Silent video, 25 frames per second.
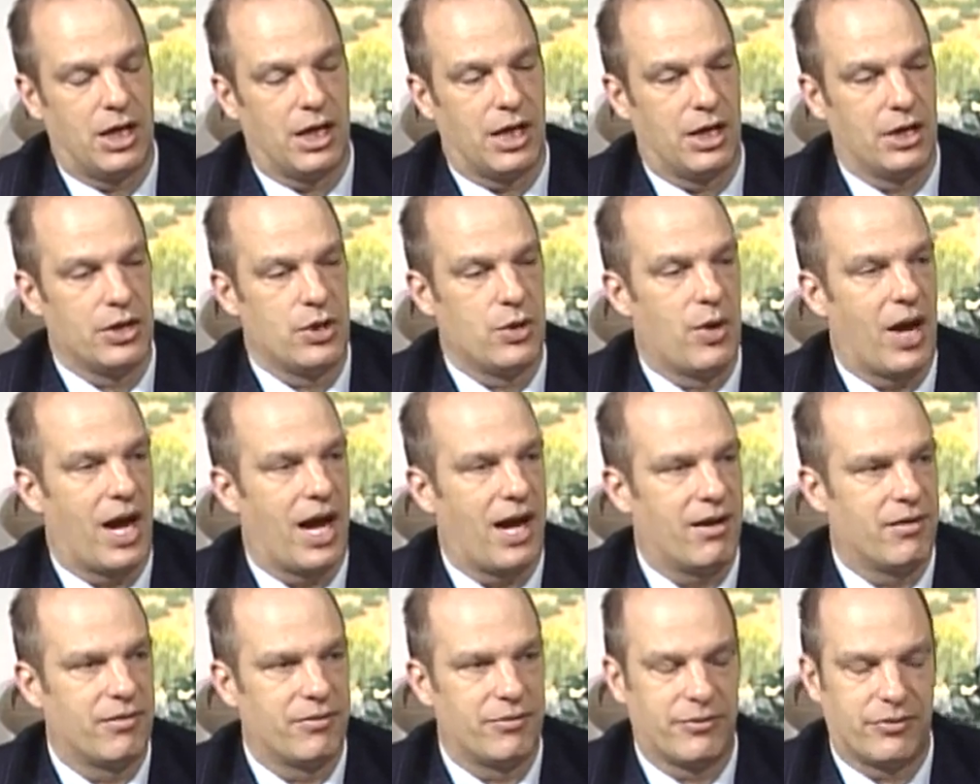you
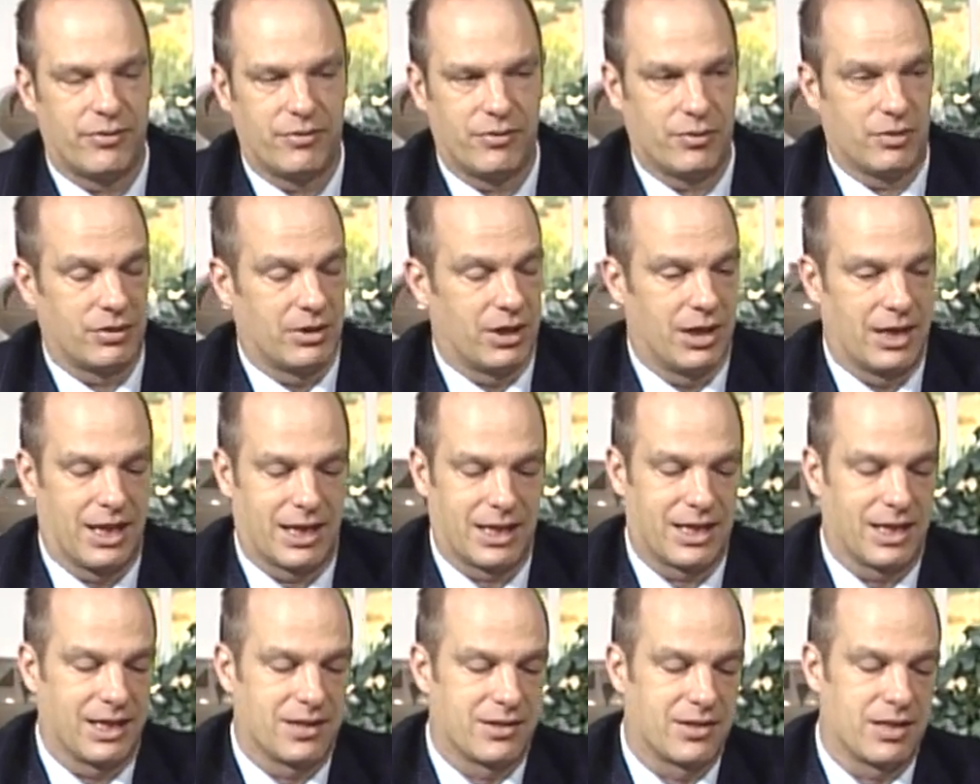have, like
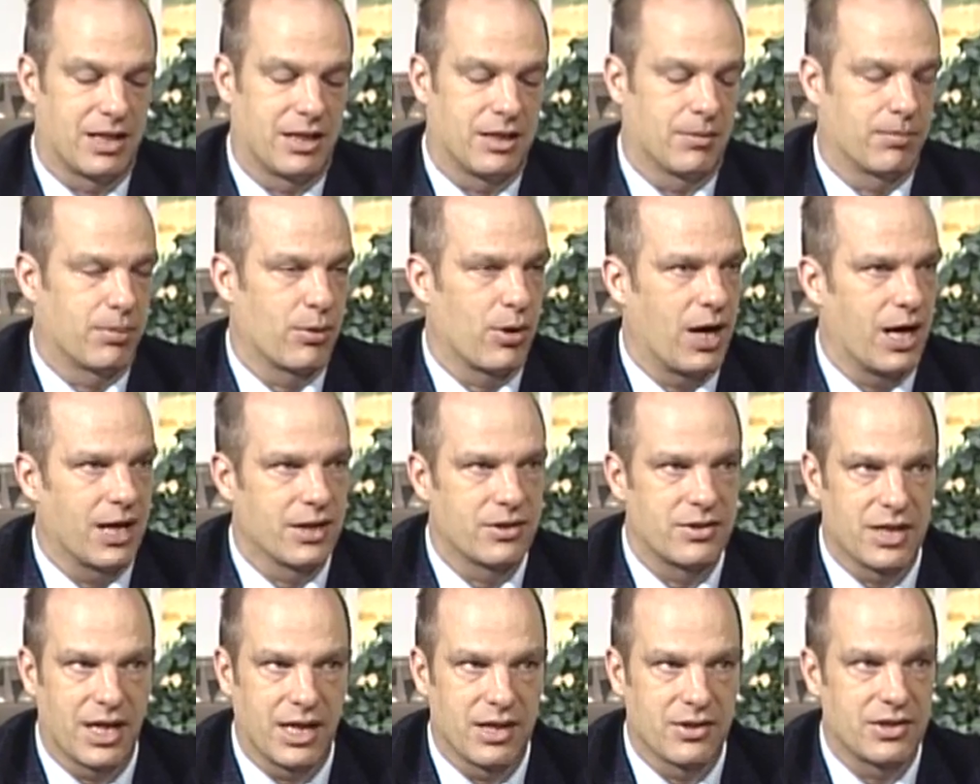I said, the
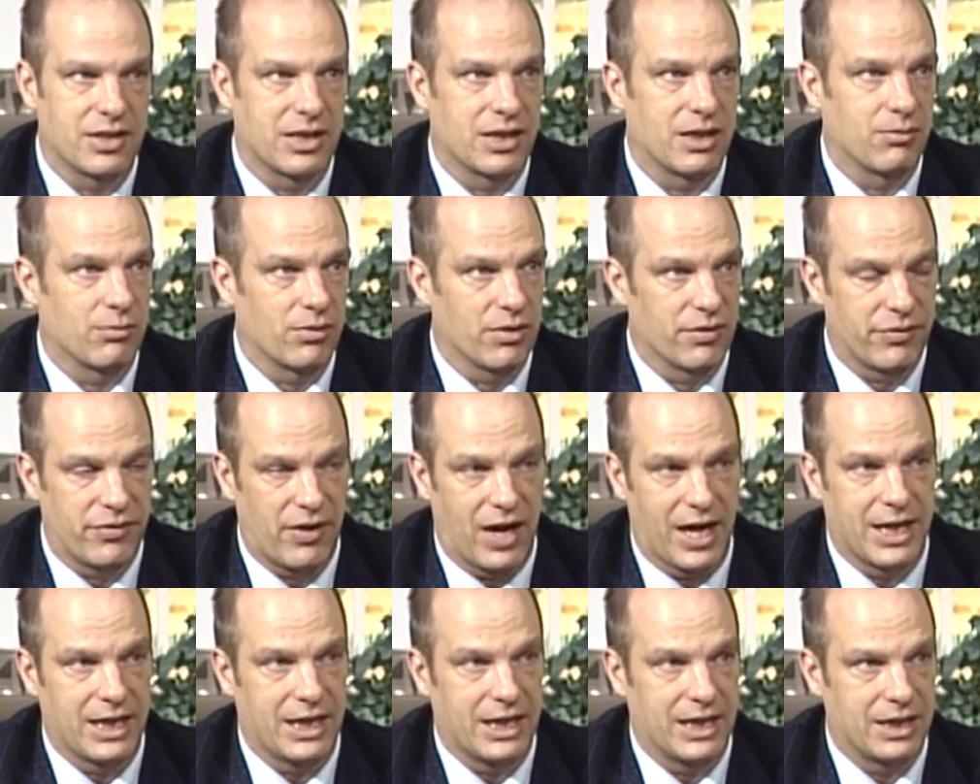processing and
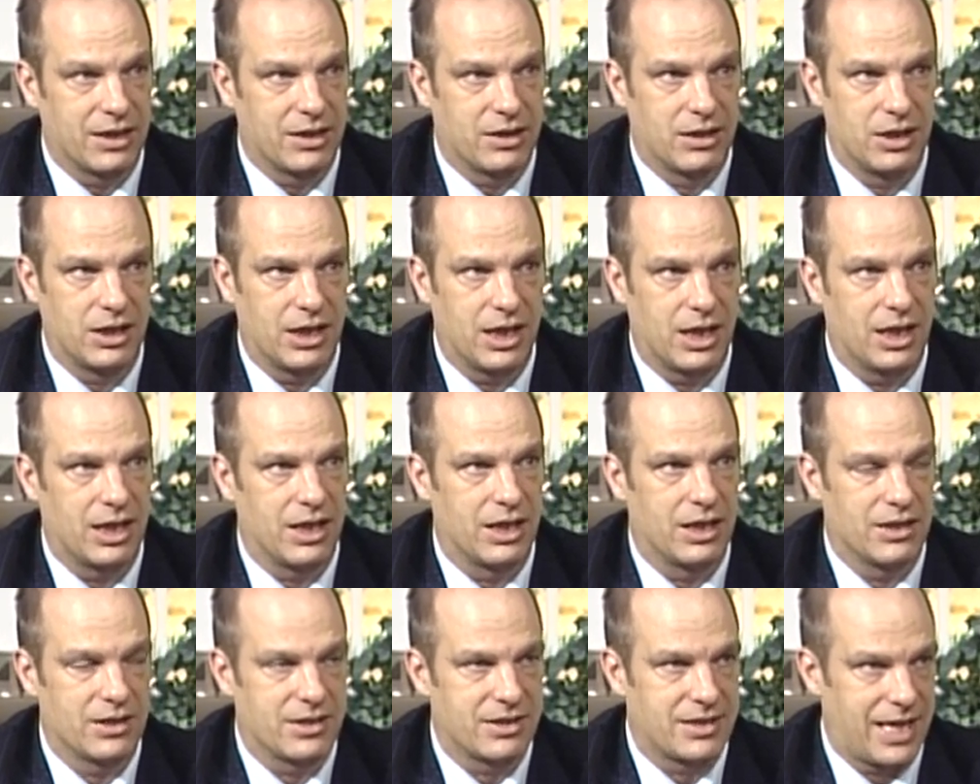refining
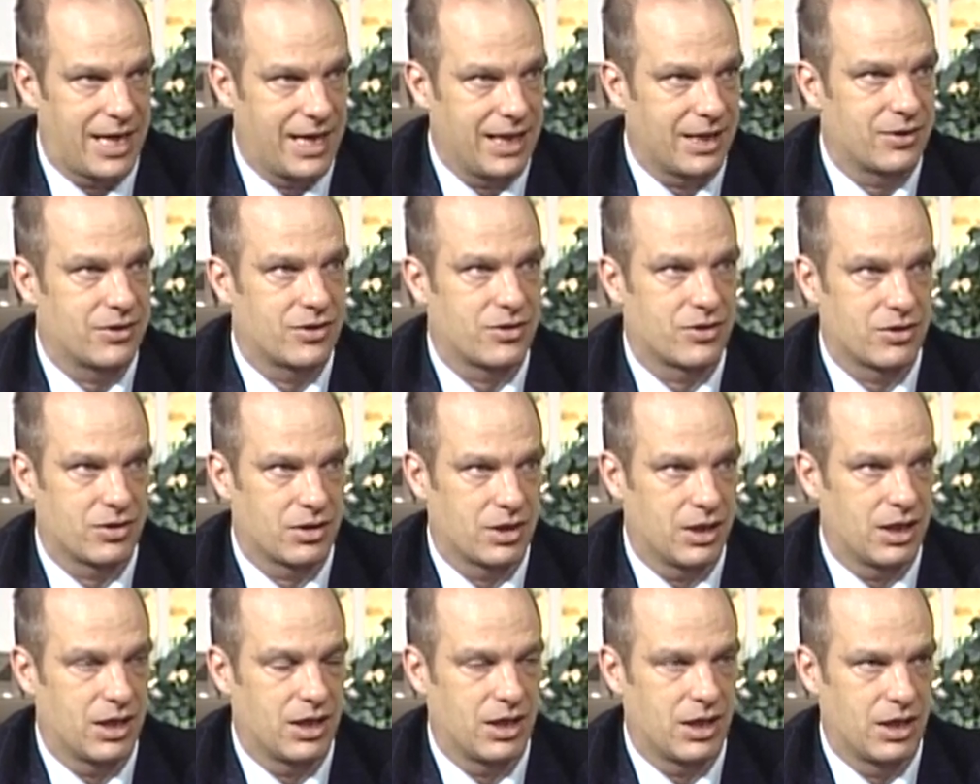takes
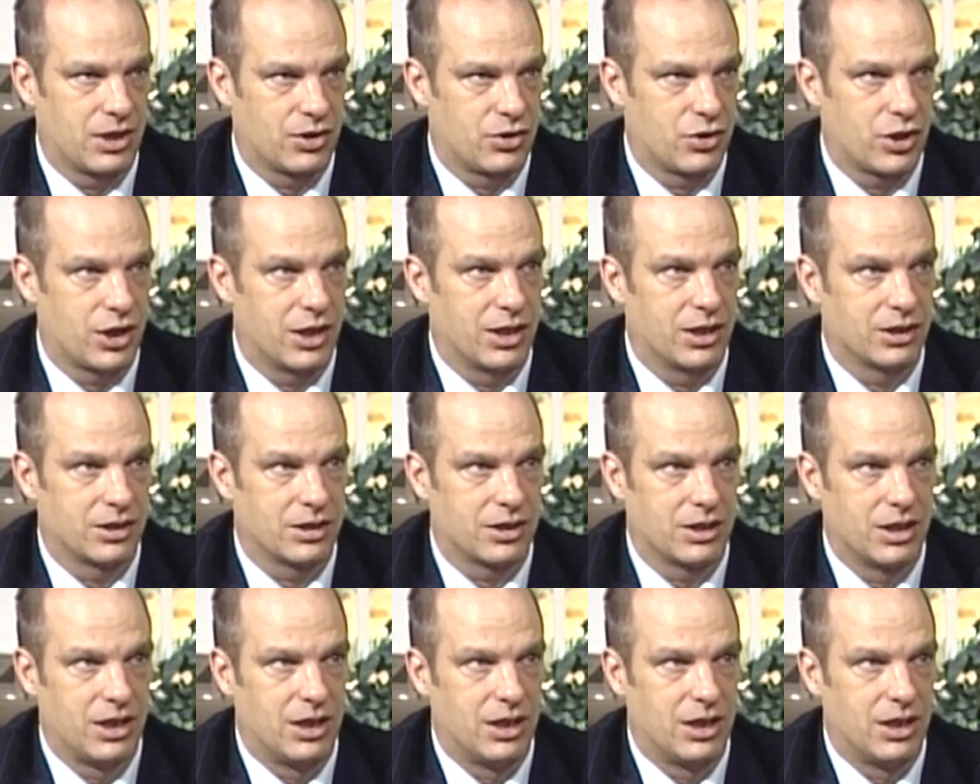a chunk.